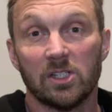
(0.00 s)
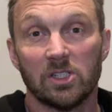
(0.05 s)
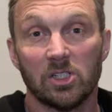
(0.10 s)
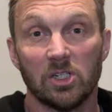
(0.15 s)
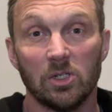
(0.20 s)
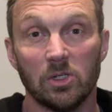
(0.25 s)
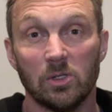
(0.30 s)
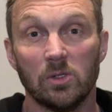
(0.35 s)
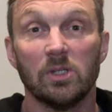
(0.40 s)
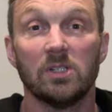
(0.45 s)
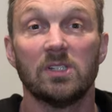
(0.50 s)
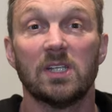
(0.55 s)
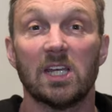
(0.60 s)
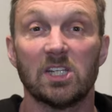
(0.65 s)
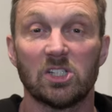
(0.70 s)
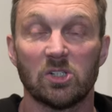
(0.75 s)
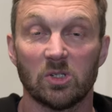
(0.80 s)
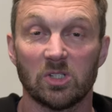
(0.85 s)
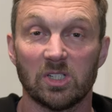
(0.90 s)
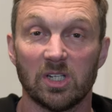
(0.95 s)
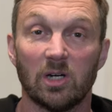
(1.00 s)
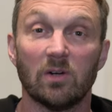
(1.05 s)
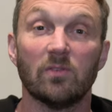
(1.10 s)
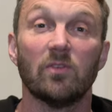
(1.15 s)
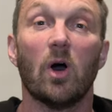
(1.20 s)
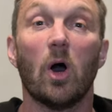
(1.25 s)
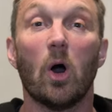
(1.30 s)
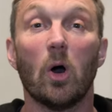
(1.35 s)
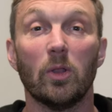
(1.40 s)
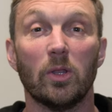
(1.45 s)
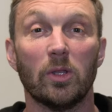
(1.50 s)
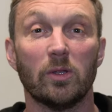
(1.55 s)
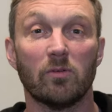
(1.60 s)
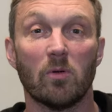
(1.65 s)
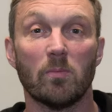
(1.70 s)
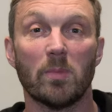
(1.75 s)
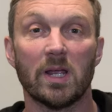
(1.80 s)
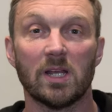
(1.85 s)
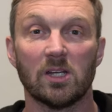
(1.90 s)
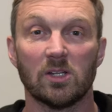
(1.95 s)
to test yourself on the
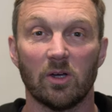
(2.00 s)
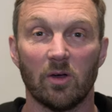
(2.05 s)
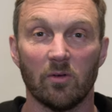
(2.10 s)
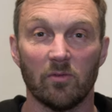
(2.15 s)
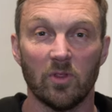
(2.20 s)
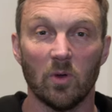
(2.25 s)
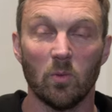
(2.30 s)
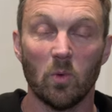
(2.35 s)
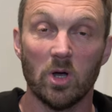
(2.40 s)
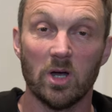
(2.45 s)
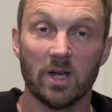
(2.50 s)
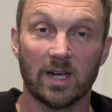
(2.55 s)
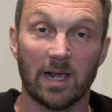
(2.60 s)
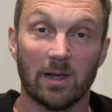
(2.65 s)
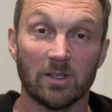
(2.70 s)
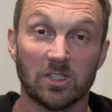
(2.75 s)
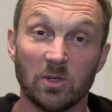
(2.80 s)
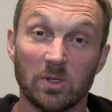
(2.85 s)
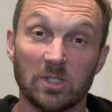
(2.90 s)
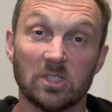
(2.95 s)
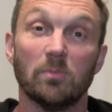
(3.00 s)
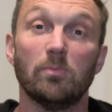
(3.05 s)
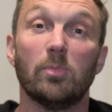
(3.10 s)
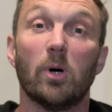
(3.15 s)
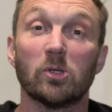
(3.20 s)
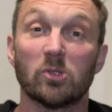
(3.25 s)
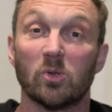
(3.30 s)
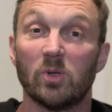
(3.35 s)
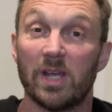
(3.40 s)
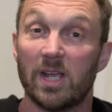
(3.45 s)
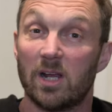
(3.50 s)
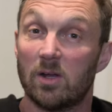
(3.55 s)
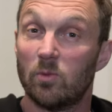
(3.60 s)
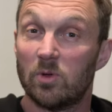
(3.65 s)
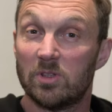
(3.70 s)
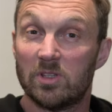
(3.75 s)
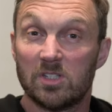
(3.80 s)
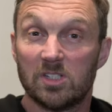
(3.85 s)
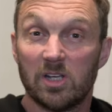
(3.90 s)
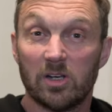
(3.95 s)
remainder of the workout. So it's a bottleneck
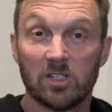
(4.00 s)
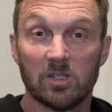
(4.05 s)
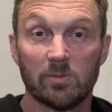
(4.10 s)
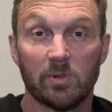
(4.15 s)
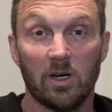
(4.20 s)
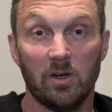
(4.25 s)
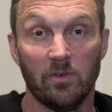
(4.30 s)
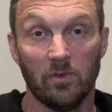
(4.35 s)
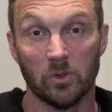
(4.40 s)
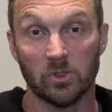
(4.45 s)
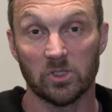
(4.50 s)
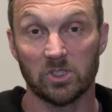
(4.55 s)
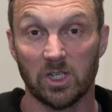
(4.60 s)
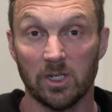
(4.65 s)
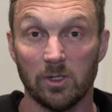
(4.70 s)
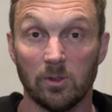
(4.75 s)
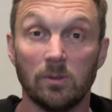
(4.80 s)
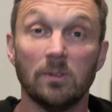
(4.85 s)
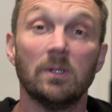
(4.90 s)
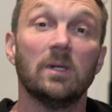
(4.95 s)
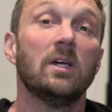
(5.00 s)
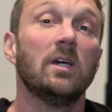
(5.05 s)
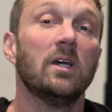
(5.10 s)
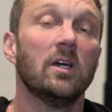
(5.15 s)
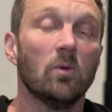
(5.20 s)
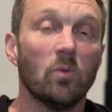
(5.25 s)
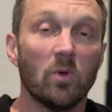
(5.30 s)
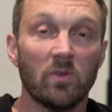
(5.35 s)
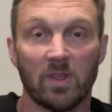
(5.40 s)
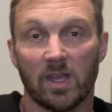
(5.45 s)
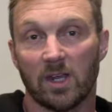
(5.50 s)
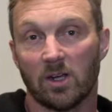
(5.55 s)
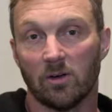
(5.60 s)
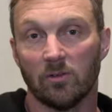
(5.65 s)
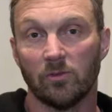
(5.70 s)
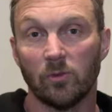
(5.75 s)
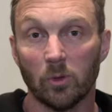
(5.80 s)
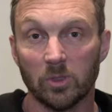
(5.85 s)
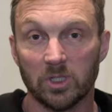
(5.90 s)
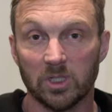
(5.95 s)
with the toaster bar for skill. We then
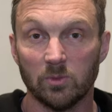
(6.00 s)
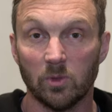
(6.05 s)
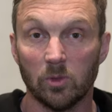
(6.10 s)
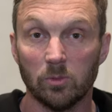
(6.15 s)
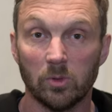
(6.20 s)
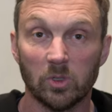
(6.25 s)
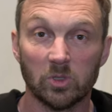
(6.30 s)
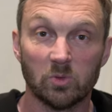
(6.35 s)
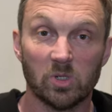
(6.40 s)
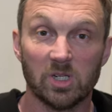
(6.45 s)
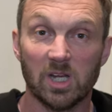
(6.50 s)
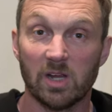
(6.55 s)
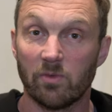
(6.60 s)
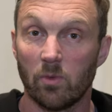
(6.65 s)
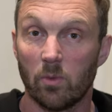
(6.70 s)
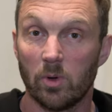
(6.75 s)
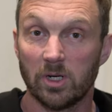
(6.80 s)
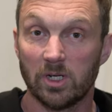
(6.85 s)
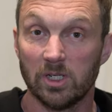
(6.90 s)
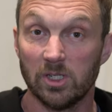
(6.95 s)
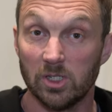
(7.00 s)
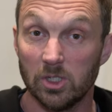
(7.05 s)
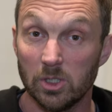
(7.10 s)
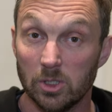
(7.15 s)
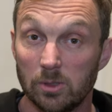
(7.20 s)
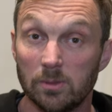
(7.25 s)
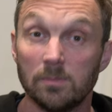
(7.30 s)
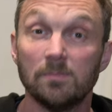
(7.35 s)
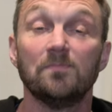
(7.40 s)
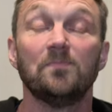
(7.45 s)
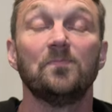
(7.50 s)
got 40 warbles, which everyone can do.